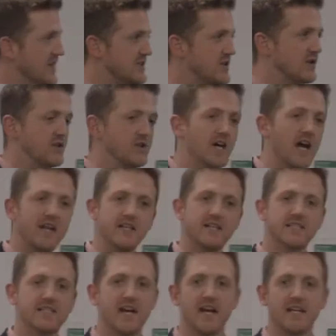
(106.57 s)
So you got to
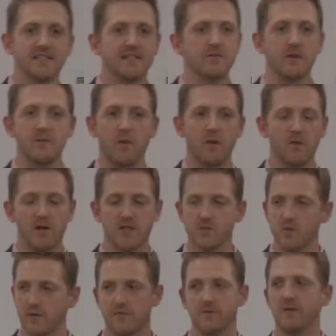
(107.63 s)
decide. Some people are
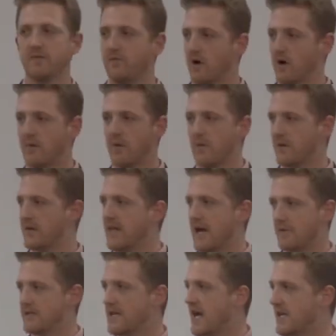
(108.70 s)
much more freeform and would,
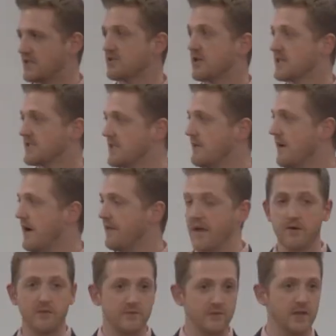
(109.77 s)
that would not stress them out.
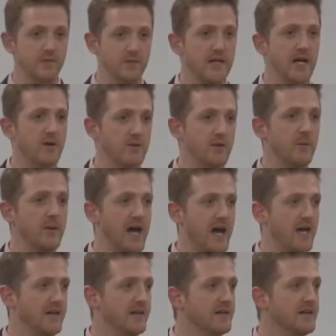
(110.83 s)
That would freak me out real
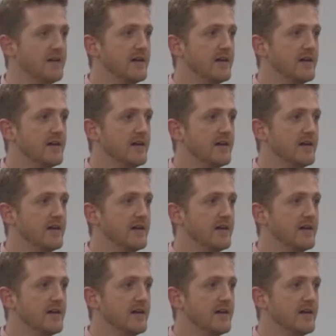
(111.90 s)
bad.